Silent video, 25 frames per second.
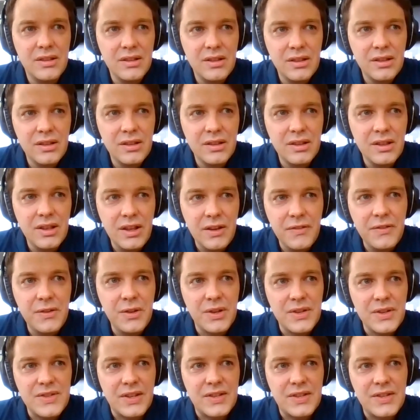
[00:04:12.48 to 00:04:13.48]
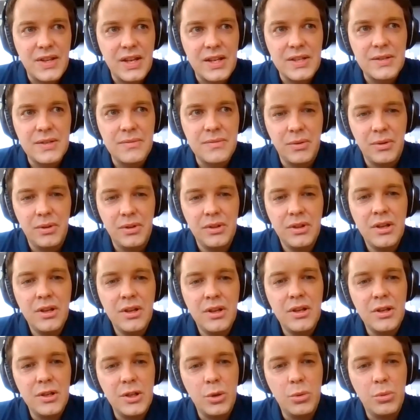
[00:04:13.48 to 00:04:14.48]
if you're successful,
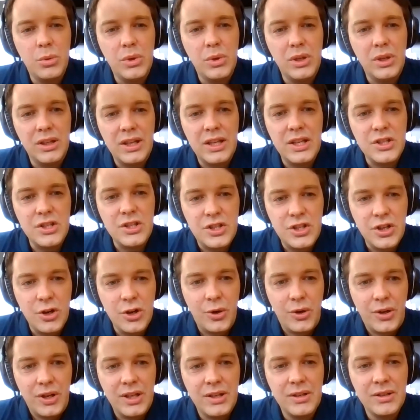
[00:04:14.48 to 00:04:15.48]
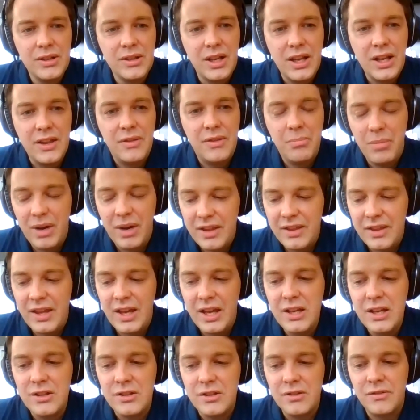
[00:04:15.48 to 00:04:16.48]
you will enjoy, and by the
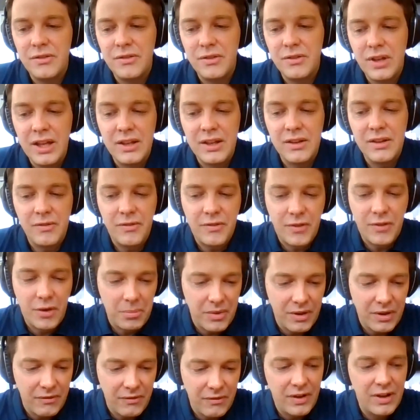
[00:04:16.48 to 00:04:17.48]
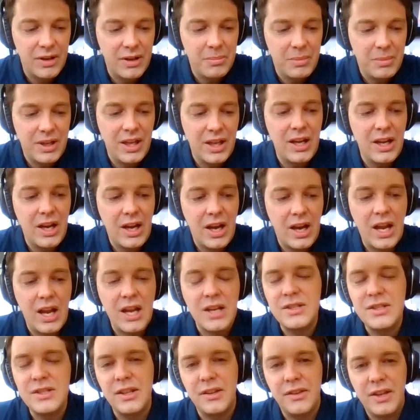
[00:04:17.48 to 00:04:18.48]
end of, from the very beginning
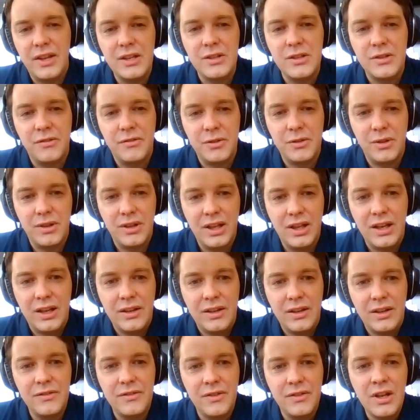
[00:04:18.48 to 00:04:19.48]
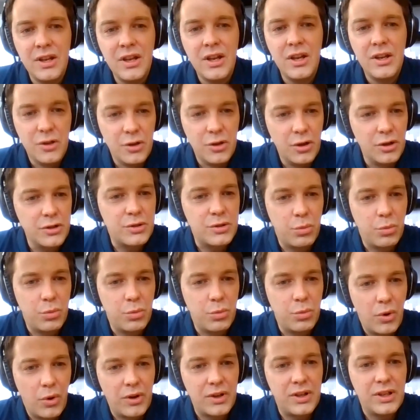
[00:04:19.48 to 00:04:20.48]
until the end of your life, not
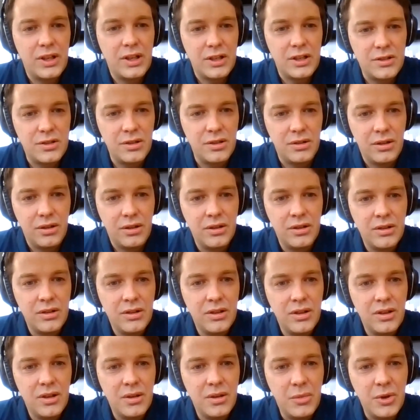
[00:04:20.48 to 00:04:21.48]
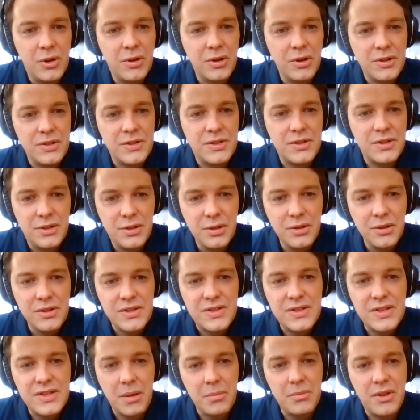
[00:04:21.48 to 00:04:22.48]
working at all. Because doing
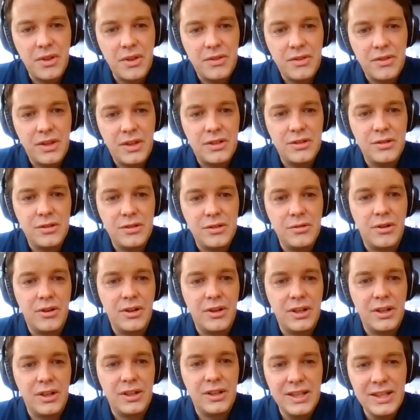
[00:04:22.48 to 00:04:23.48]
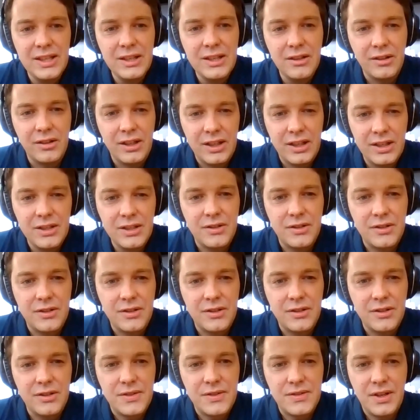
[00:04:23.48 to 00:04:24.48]
something that you're really
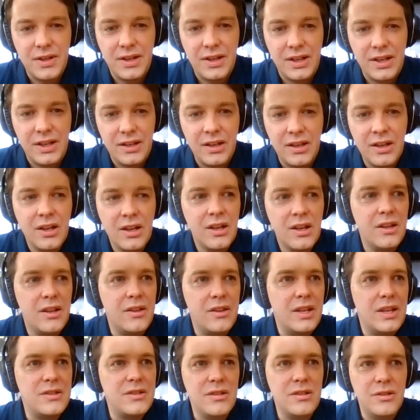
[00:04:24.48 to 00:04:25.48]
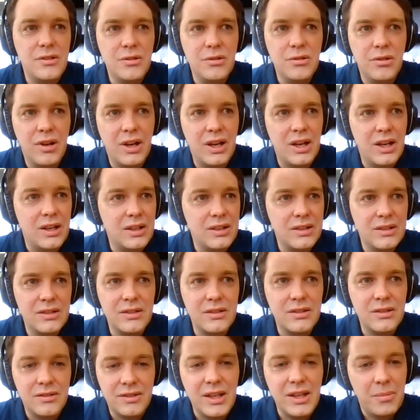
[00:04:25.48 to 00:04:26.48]
interested in, that you are
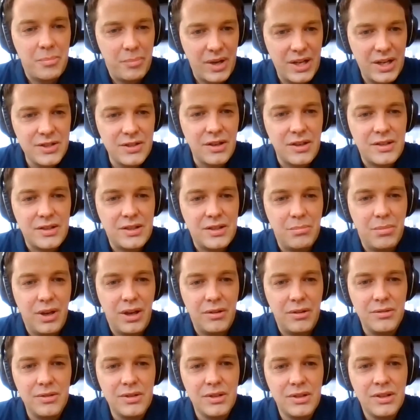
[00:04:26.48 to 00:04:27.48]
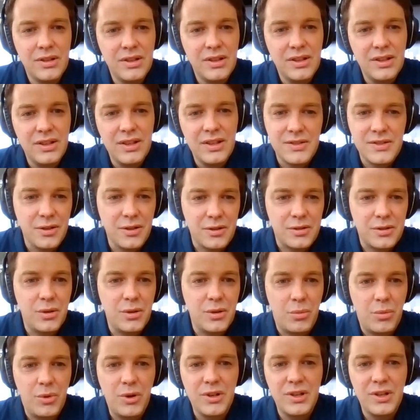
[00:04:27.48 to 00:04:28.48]
really passionate about, is not your
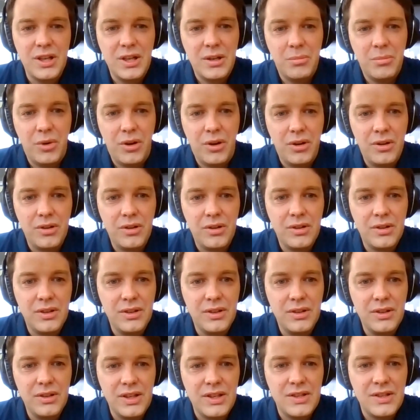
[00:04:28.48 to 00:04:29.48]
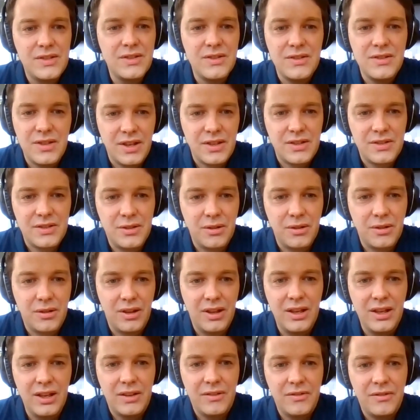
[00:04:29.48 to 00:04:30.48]
work anymore. It's just your
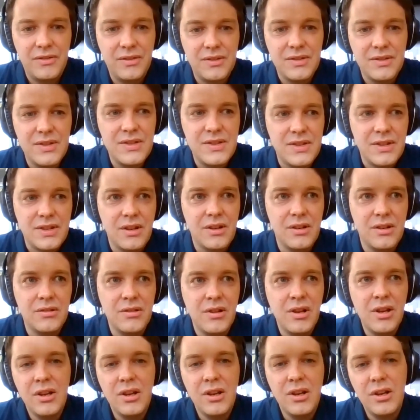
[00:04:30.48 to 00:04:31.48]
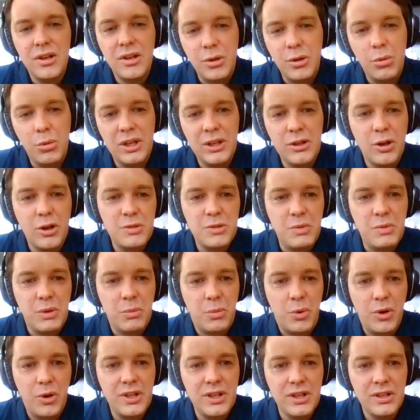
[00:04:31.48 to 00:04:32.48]
life. So you will not be
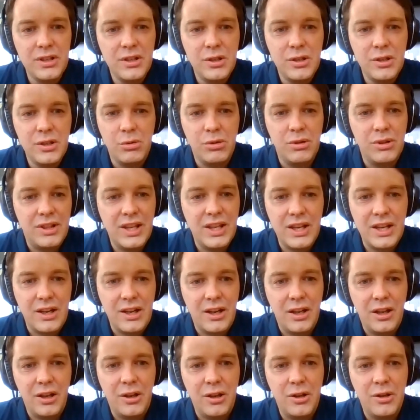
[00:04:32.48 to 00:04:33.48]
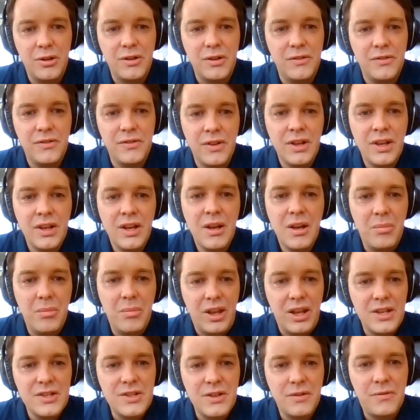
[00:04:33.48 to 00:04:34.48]
working. You will get in a lot of
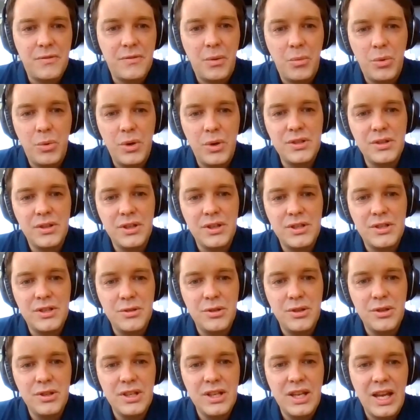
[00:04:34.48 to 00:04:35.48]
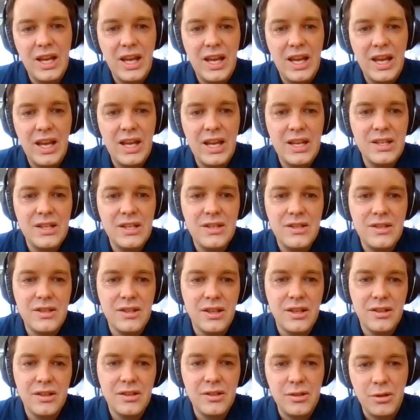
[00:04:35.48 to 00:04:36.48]
pleasure from what you're doing, and
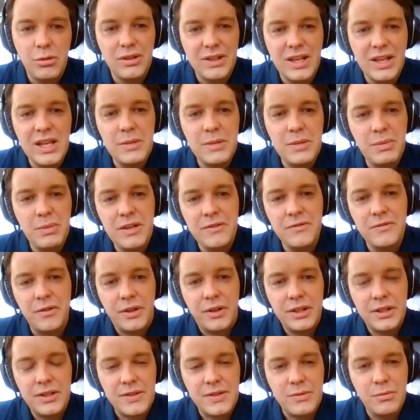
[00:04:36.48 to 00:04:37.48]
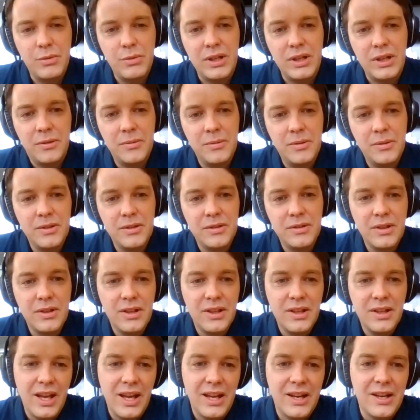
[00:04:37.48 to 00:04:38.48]
you will get paid for it as well.
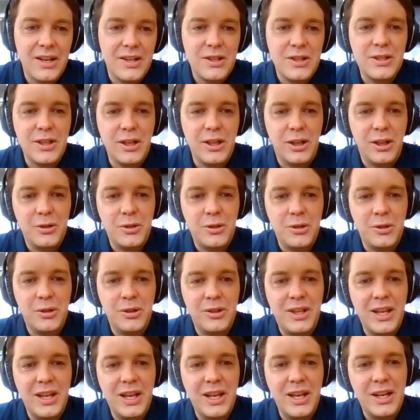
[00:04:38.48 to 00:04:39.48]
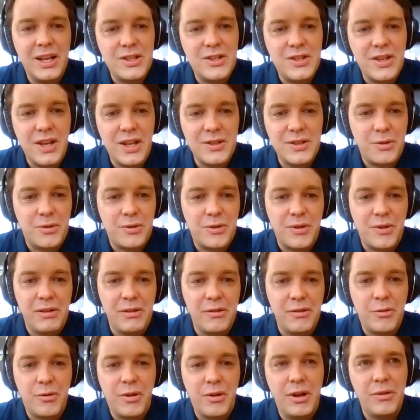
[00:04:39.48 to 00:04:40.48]
And additionally, you'll get a chance to travel
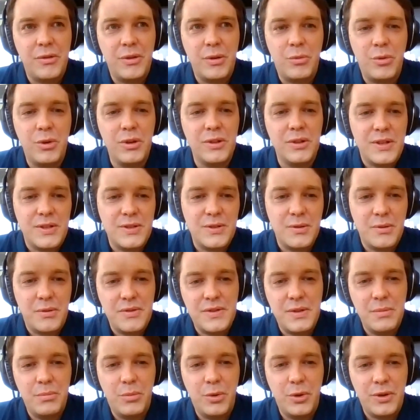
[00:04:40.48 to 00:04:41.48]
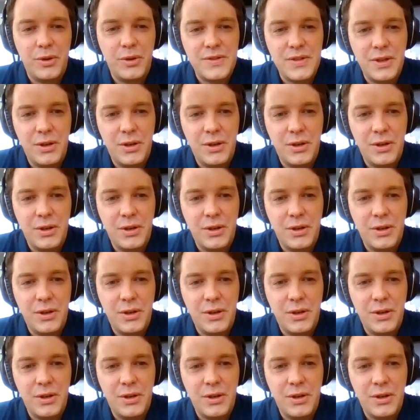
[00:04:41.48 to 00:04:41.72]
throughout the world as soon as the borders are